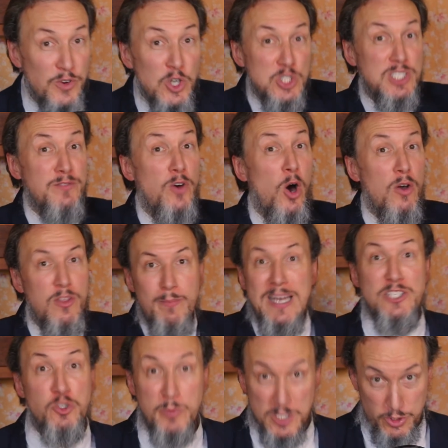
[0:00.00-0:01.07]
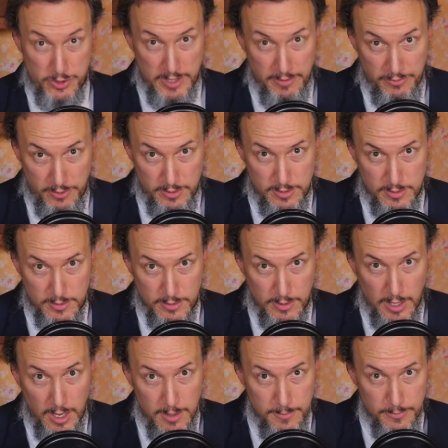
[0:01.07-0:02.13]
First of all, the measurements are different,
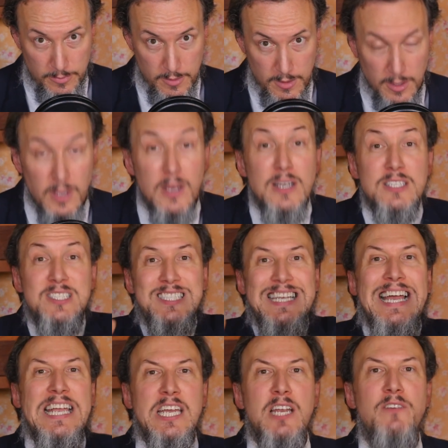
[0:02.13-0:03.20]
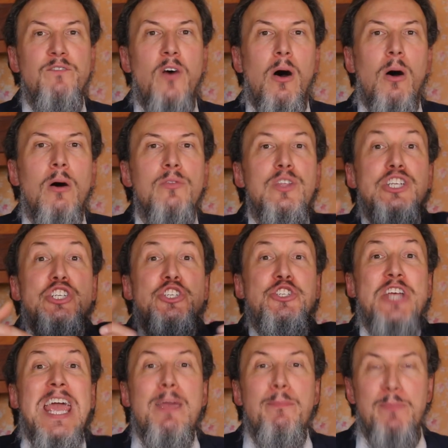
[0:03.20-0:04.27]
okay? Second of all, the
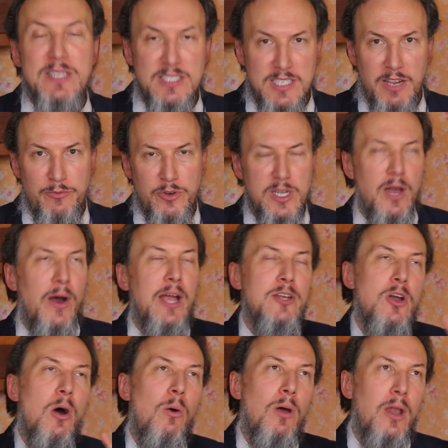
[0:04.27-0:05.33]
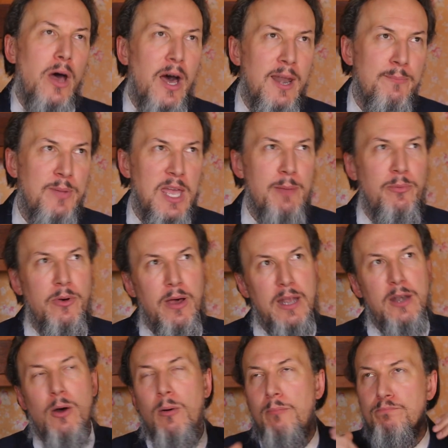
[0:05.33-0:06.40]
shape is different. Now, I know a lot of people,
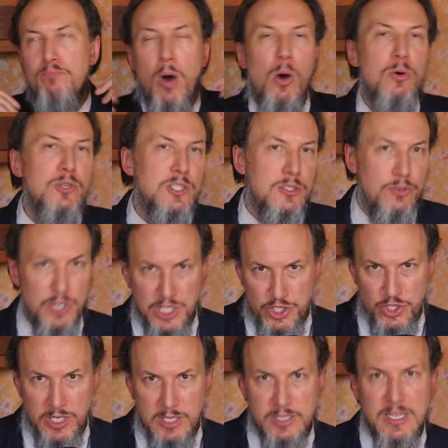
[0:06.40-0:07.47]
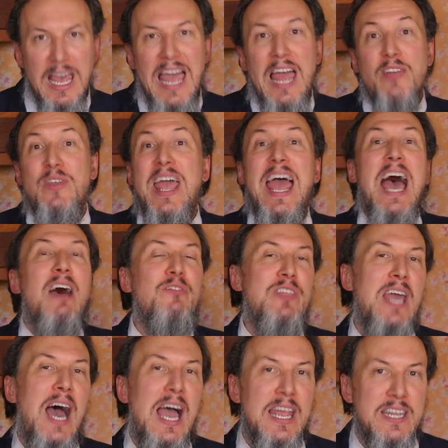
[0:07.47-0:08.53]
I know most Christians, they have
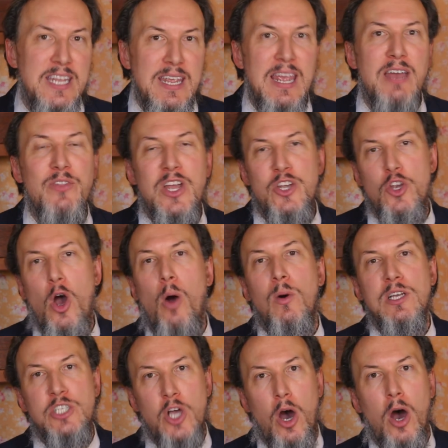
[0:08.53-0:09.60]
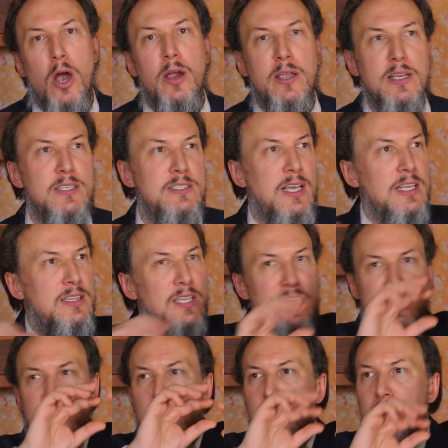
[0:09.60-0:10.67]
the idea that Noah's Ark is like
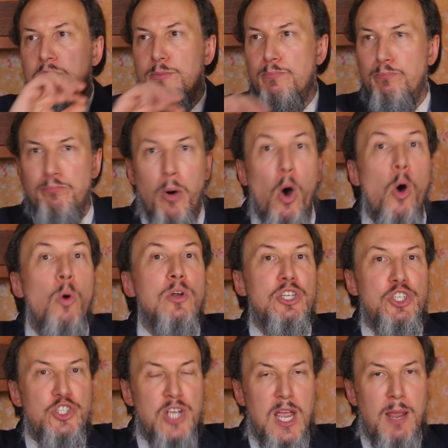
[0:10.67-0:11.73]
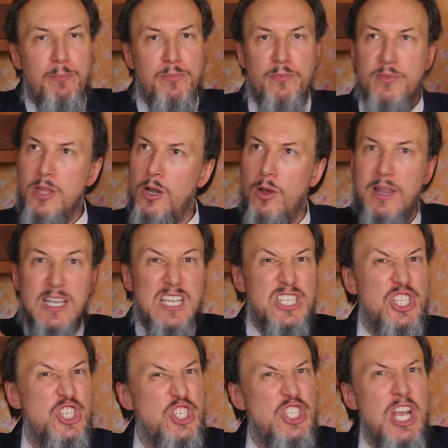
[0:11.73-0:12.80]
this boat shape, you know, like a
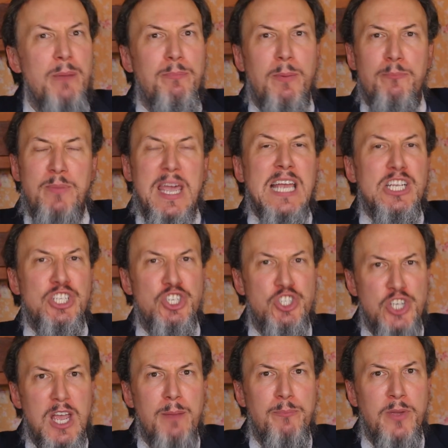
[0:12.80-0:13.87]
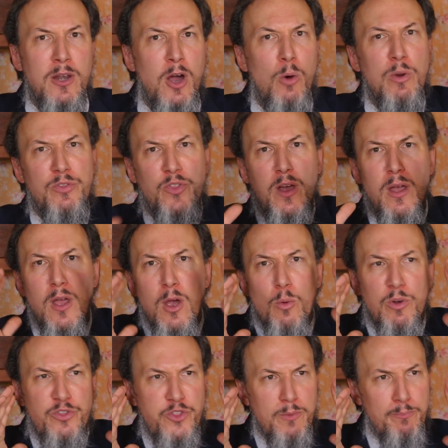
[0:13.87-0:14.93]
ship, a big ship, you know, with
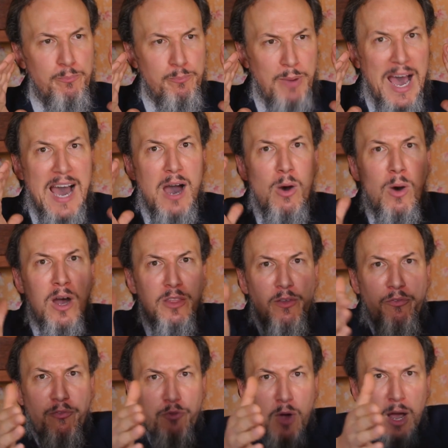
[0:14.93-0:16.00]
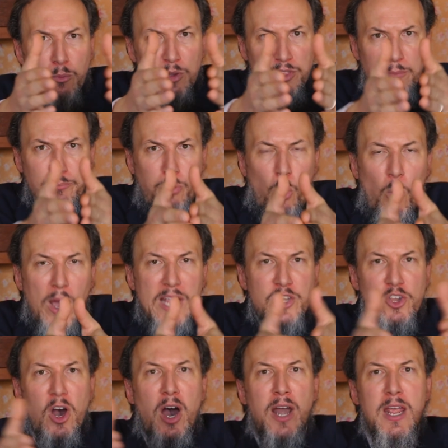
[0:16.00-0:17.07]
the bow on the front, with a
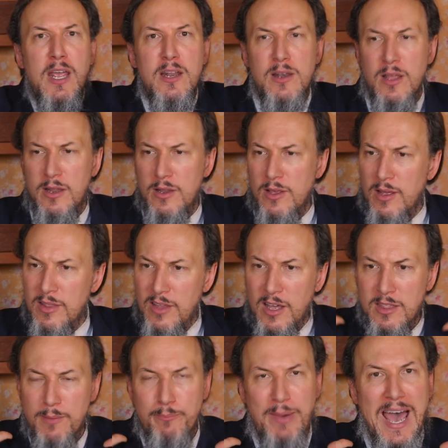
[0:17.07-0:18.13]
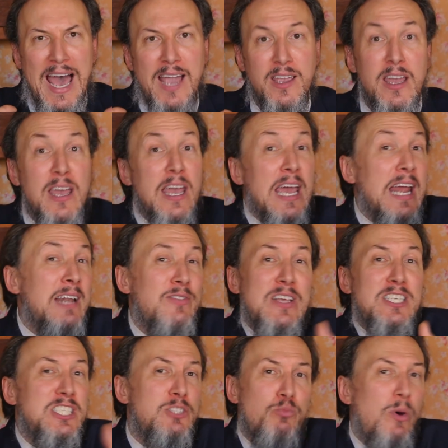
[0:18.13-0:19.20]
point on it, and then on the back. And
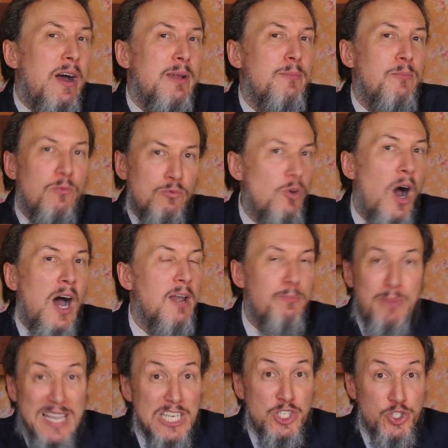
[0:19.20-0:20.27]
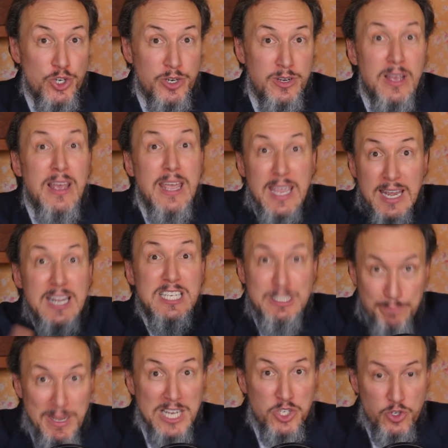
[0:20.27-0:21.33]
this is what Ron pictured in
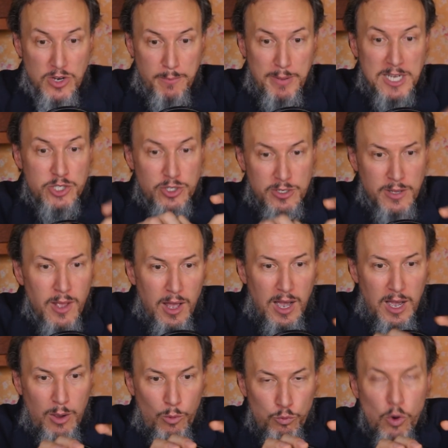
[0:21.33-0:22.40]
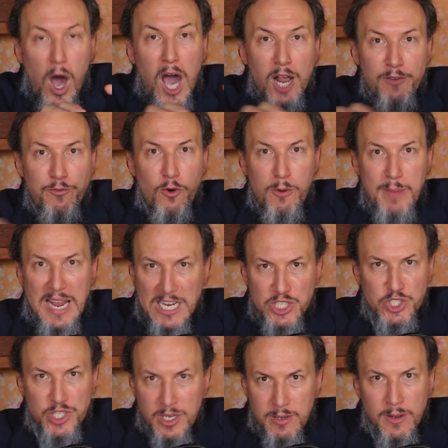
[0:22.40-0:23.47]
his picture. He pictured a rock
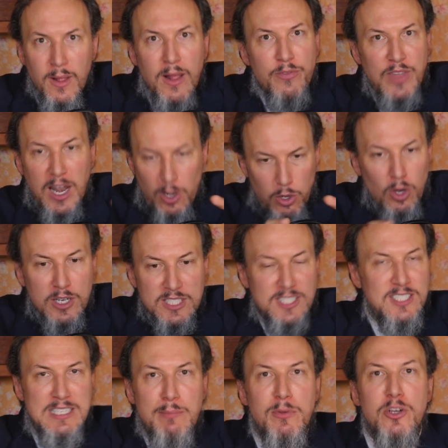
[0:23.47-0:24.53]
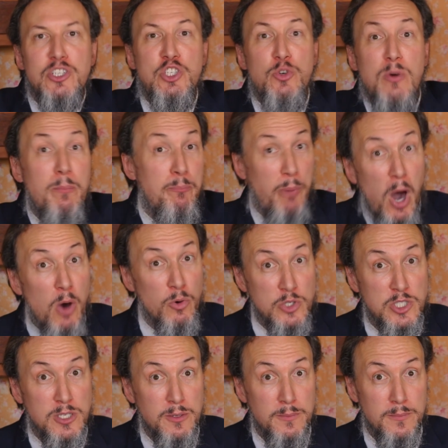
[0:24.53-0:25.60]
formation that looks similar to a
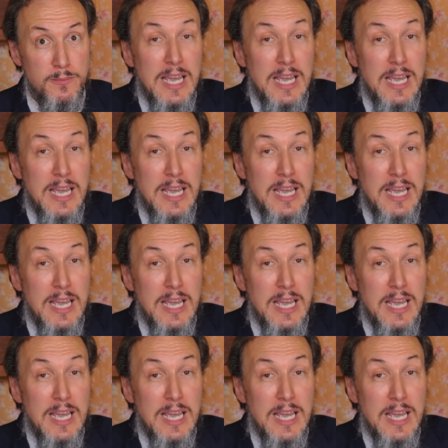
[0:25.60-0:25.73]
boat.